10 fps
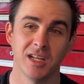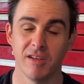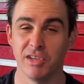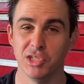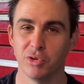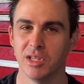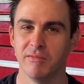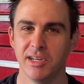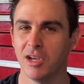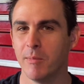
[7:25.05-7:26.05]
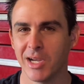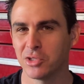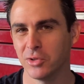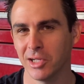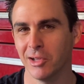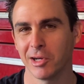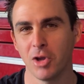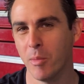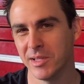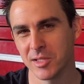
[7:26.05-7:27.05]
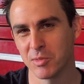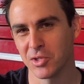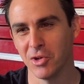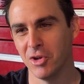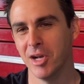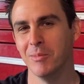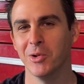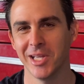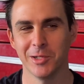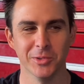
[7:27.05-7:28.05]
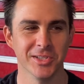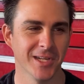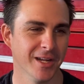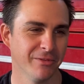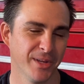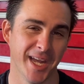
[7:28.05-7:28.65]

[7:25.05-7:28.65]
If you enjoyed the video, make sure to like, comment, subscribe, all that good stuff.